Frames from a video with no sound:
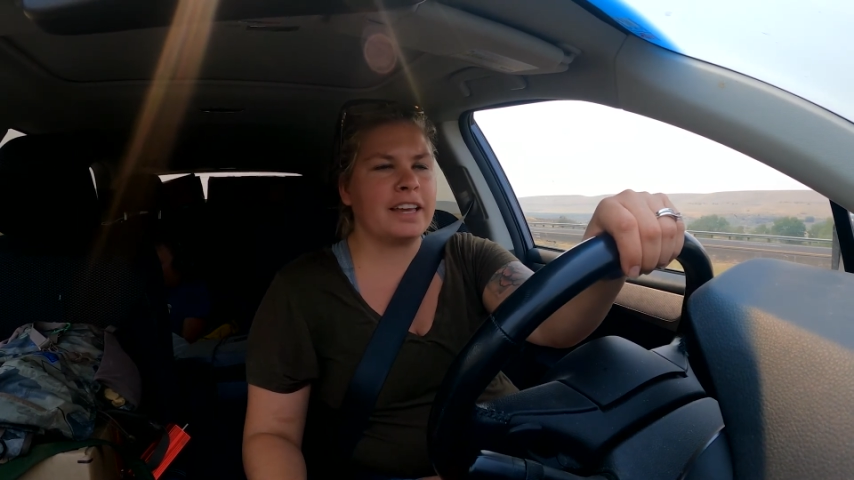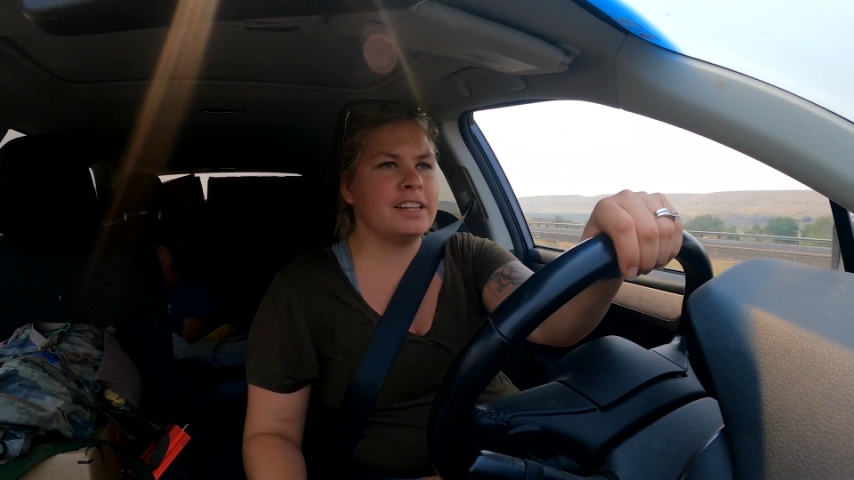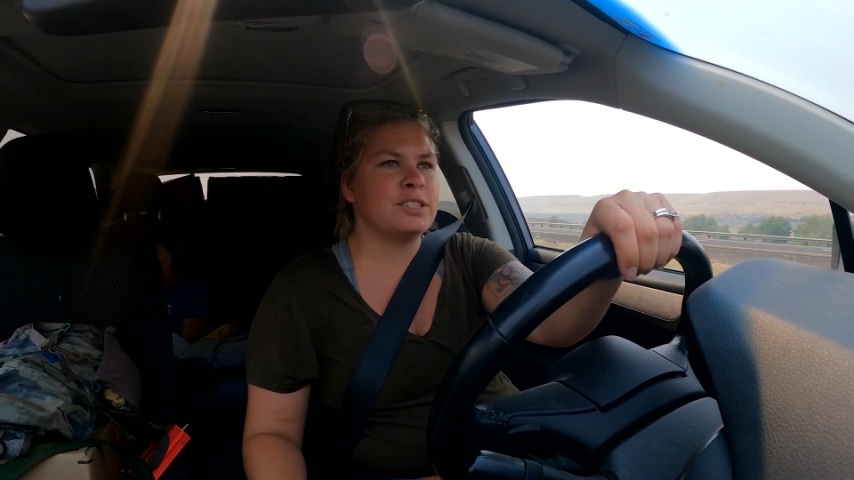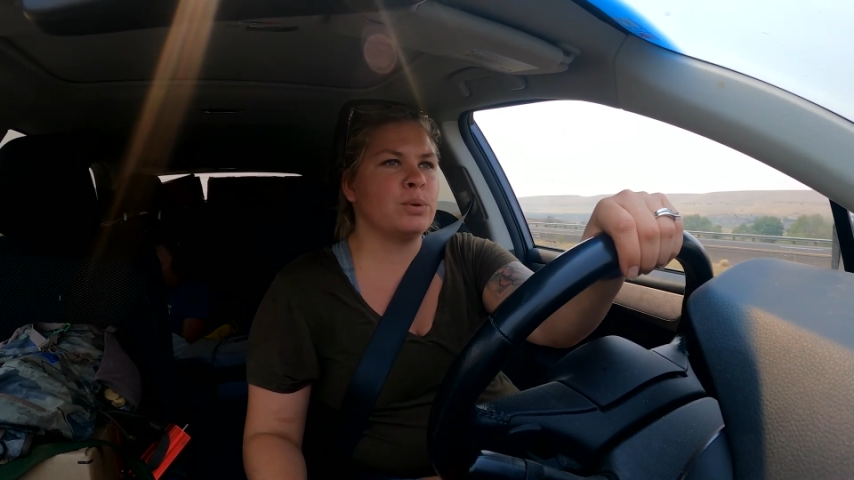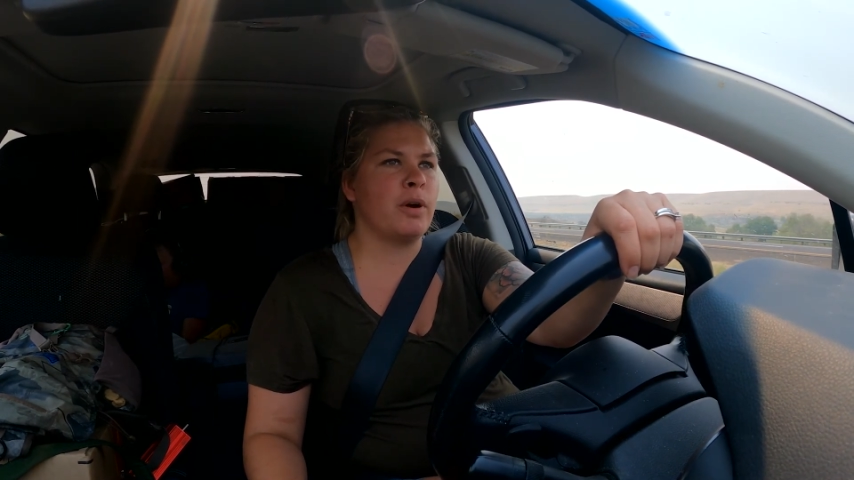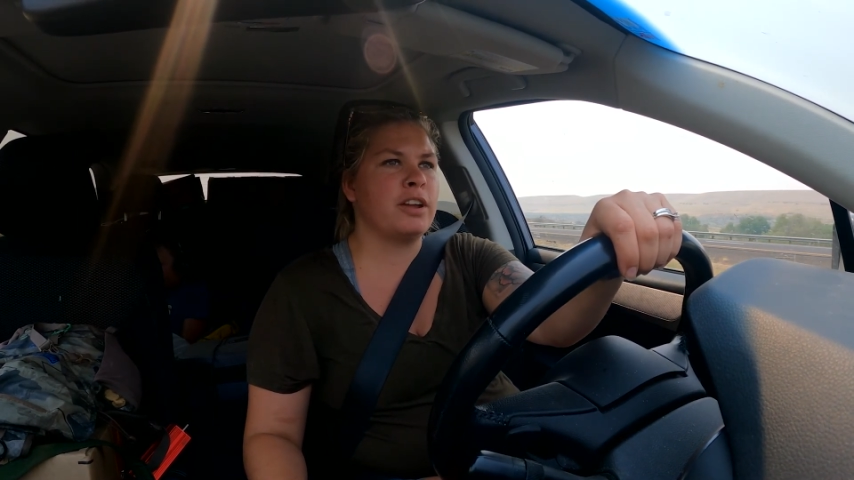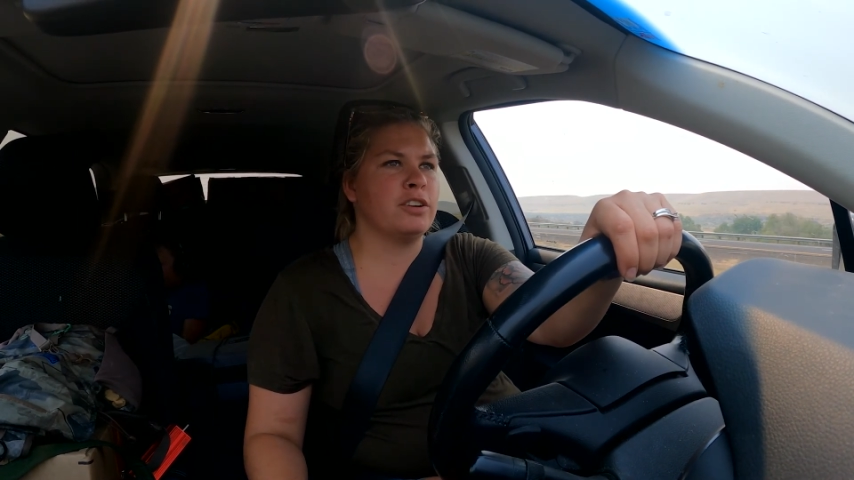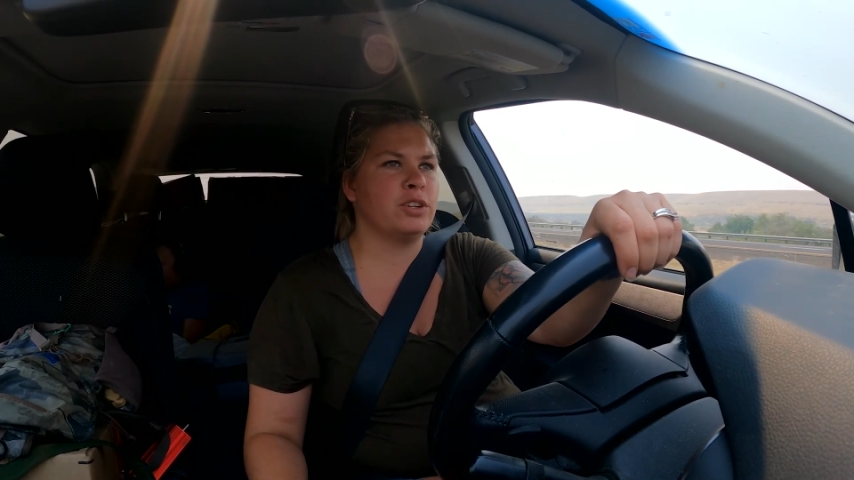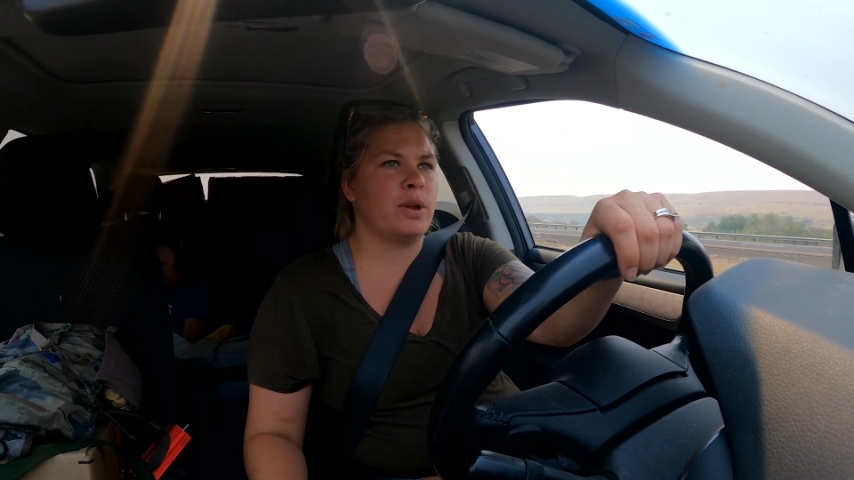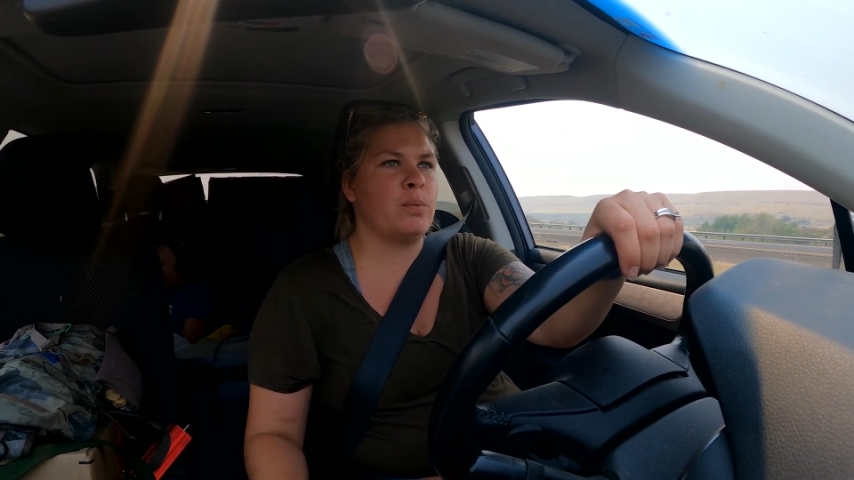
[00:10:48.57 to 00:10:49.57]
into what
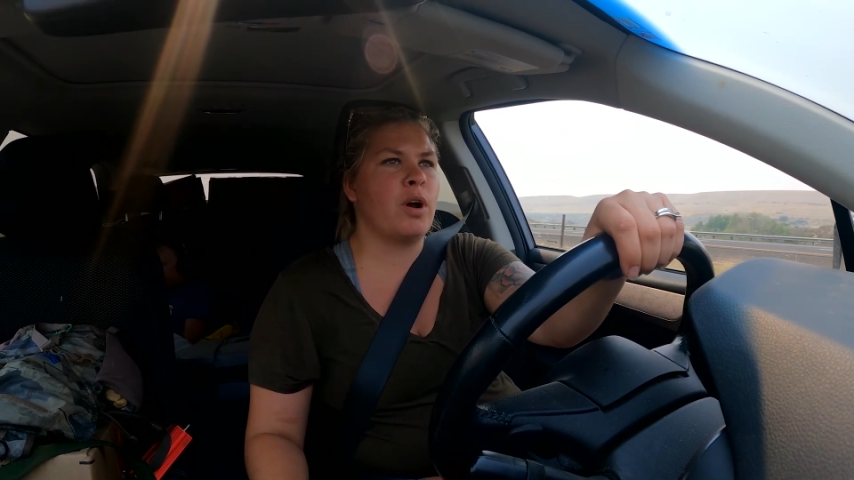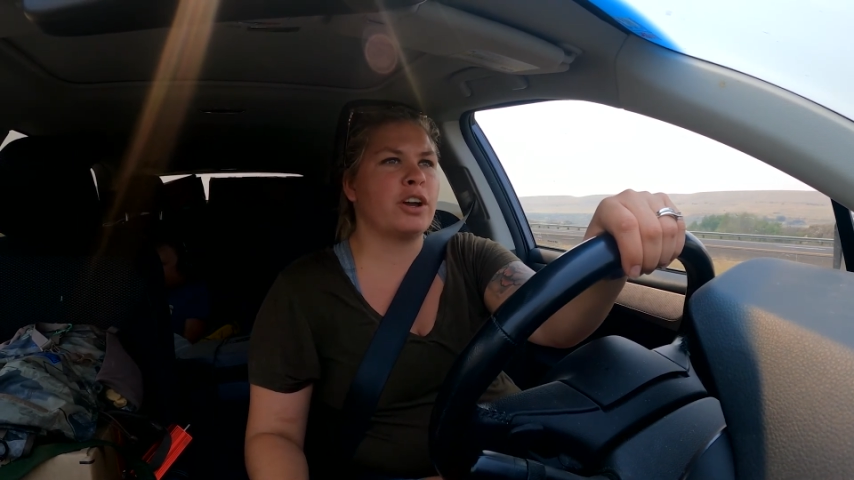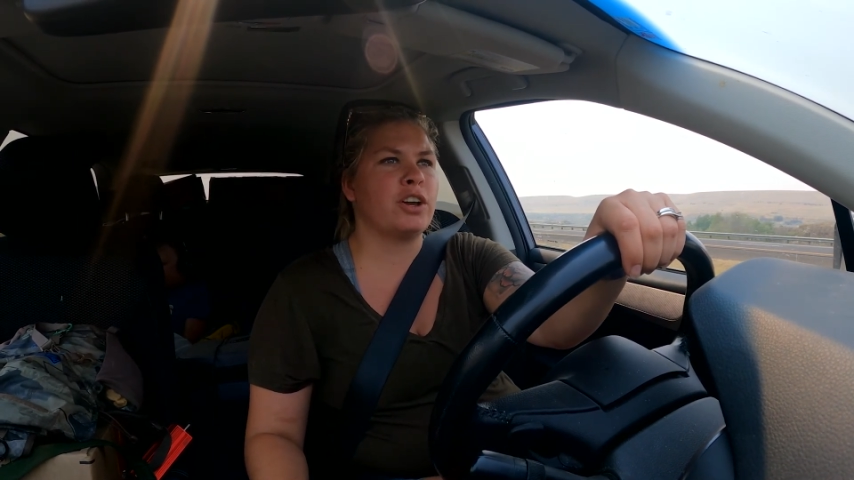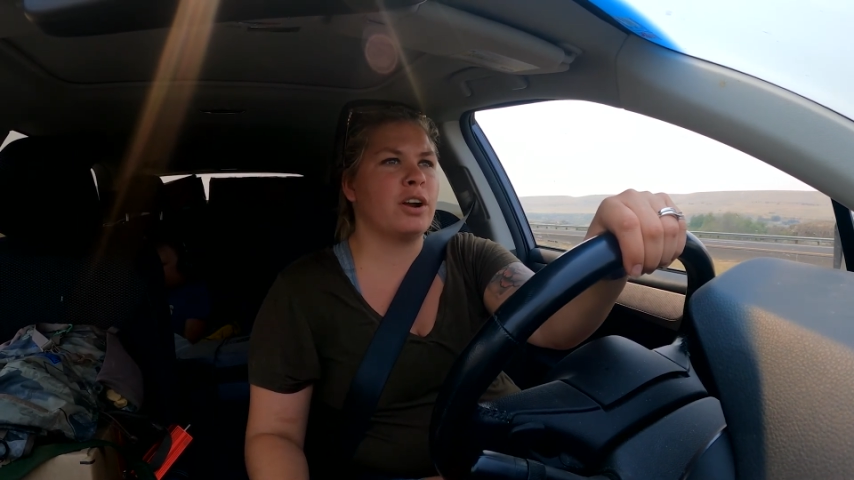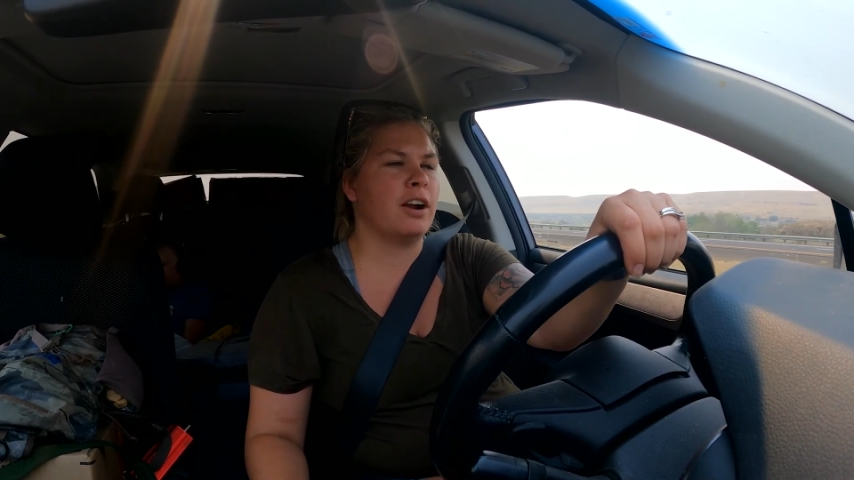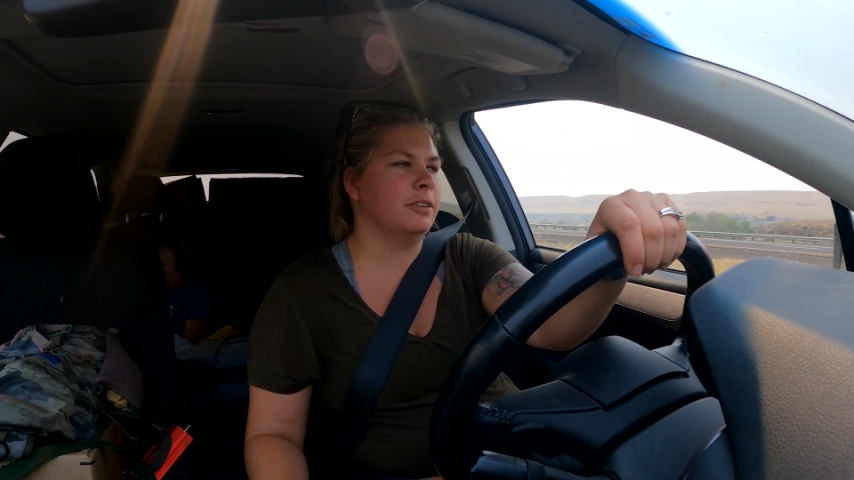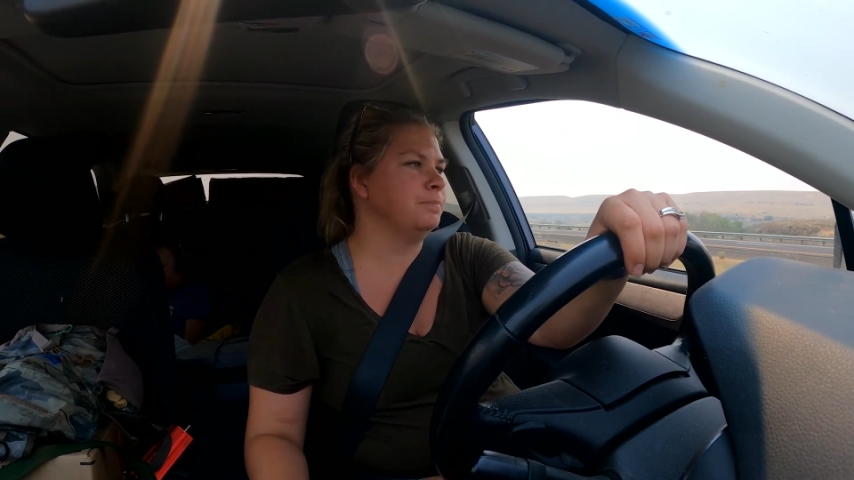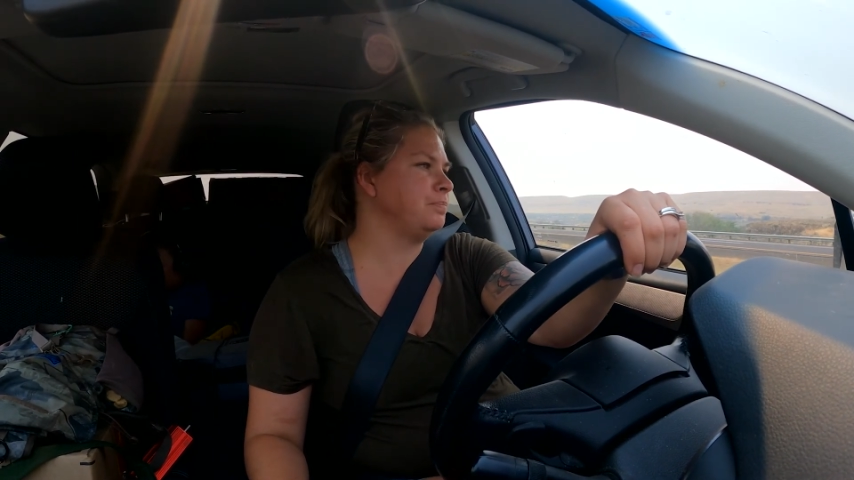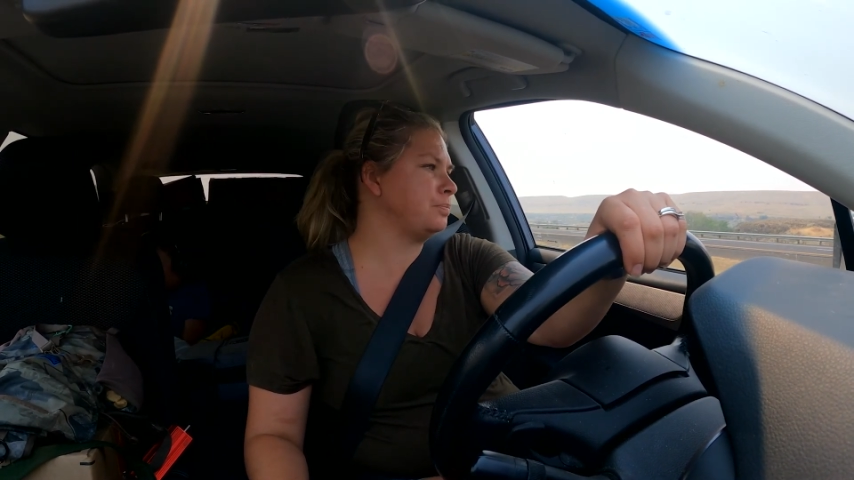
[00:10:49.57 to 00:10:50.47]
you're doing. What could hurt?